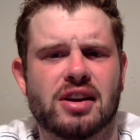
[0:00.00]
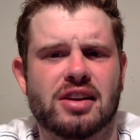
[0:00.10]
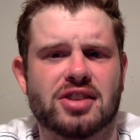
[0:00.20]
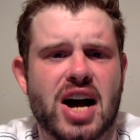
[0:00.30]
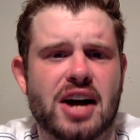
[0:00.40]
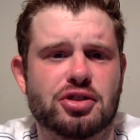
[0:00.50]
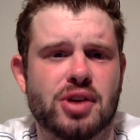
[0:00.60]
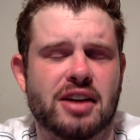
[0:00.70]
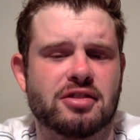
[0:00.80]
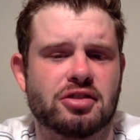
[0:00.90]
his
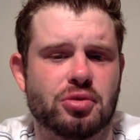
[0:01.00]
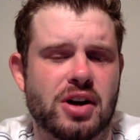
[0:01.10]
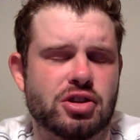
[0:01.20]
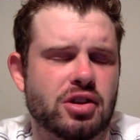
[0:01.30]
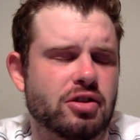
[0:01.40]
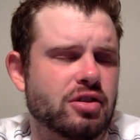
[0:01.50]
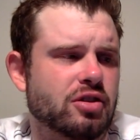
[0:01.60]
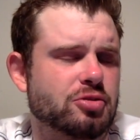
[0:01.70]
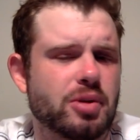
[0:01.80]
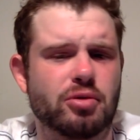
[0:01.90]
contract situation, there,
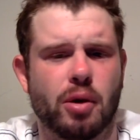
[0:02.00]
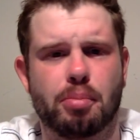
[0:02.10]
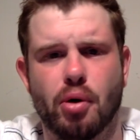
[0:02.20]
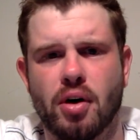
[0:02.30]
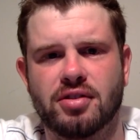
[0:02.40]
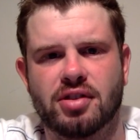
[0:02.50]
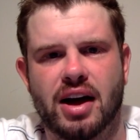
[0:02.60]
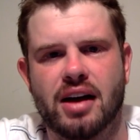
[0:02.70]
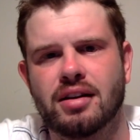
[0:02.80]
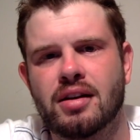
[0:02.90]
there's been reports
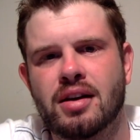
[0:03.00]
that